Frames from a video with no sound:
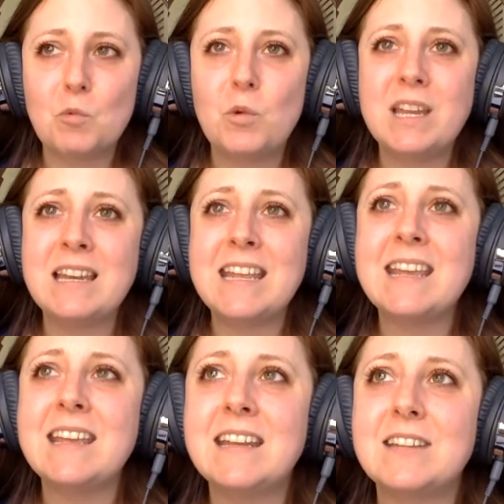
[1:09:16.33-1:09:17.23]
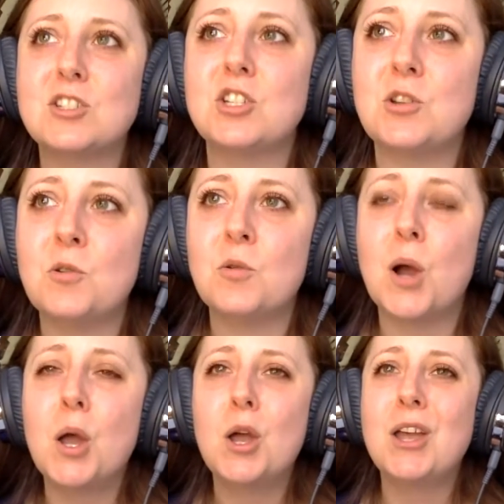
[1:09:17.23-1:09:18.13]
We need
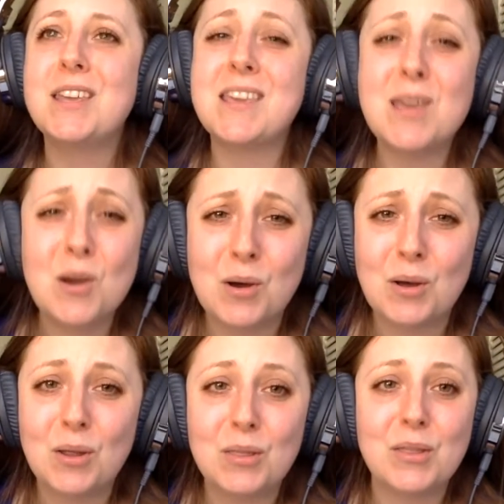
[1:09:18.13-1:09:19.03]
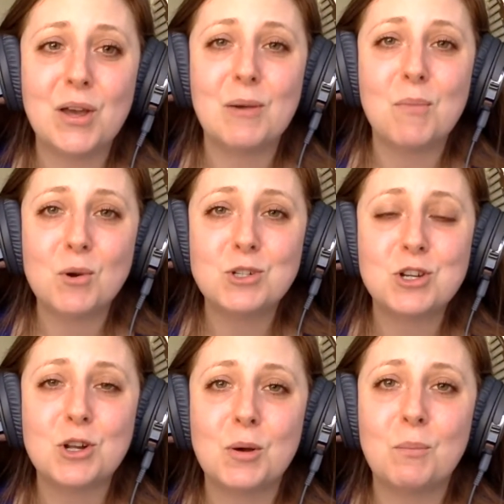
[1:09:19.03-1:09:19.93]
to heal the
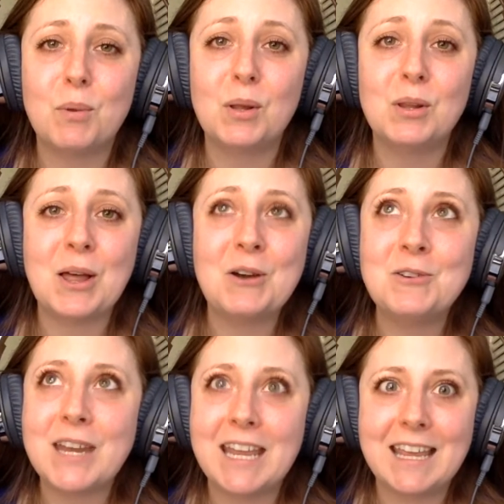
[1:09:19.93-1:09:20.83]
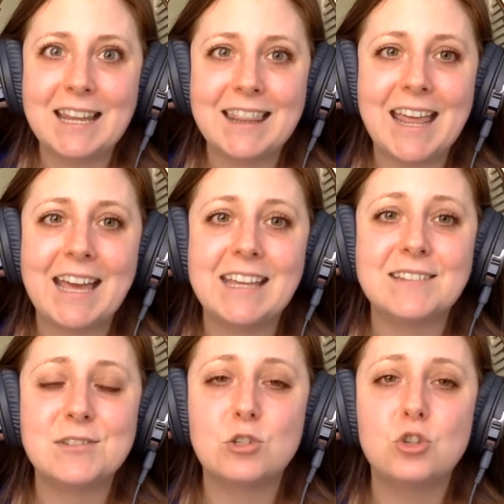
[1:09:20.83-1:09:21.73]
emotional baloney that
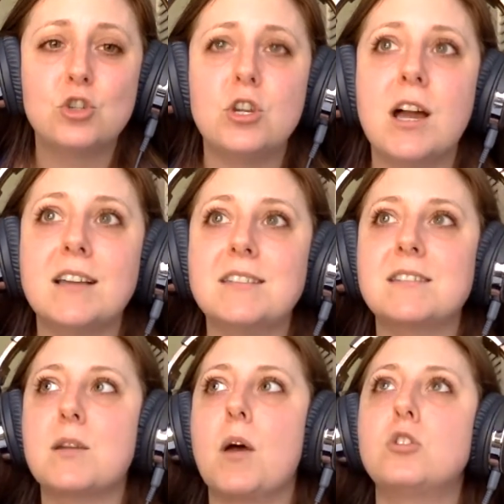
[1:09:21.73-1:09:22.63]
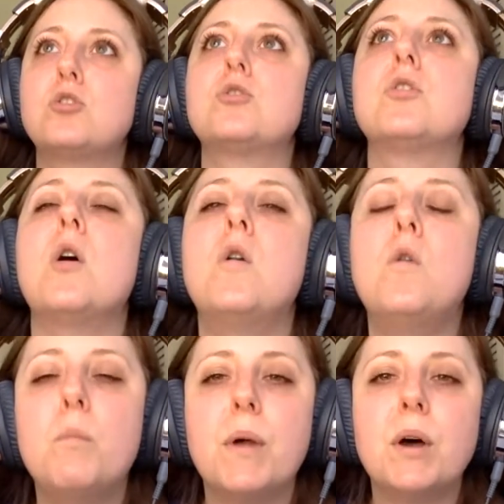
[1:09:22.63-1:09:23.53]
is just
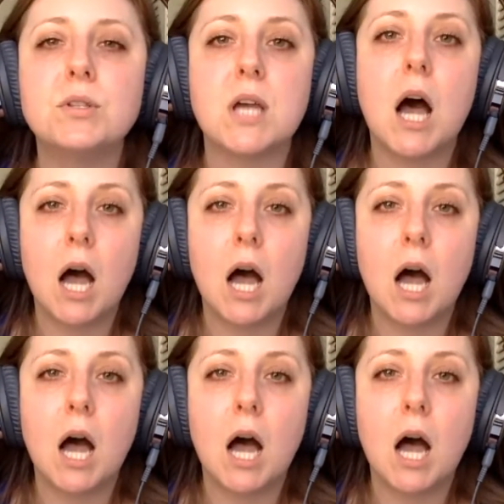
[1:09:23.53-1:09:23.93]
so built